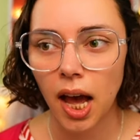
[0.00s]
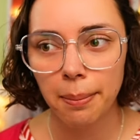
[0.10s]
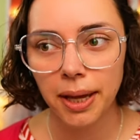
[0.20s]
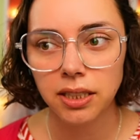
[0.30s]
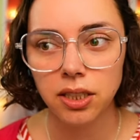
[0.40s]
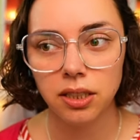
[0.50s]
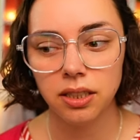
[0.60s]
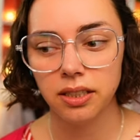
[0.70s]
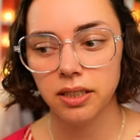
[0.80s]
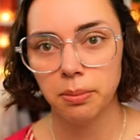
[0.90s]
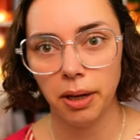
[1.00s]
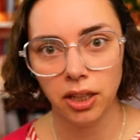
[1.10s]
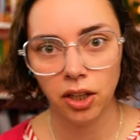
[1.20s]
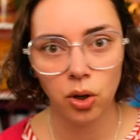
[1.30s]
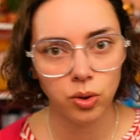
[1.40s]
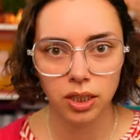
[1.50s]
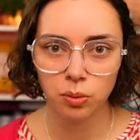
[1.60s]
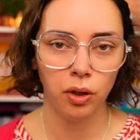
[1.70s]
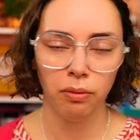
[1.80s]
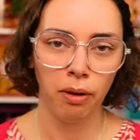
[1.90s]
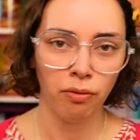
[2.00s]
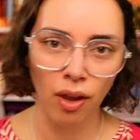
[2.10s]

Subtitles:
I mentioned Samantha Coates is one of my